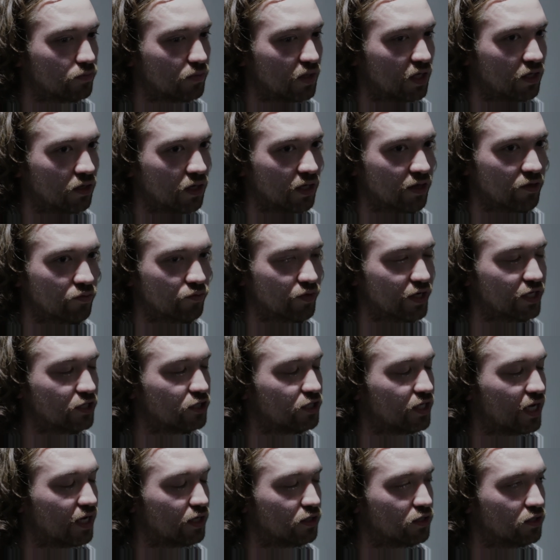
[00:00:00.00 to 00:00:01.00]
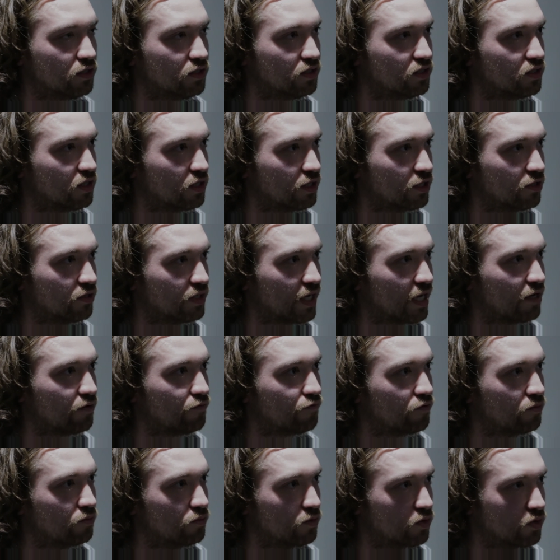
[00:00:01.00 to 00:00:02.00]
like the rich textures that you get
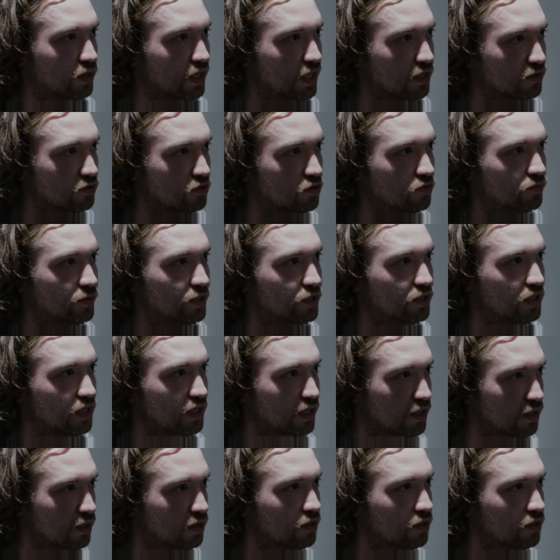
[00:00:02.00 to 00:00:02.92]
from orchestral music.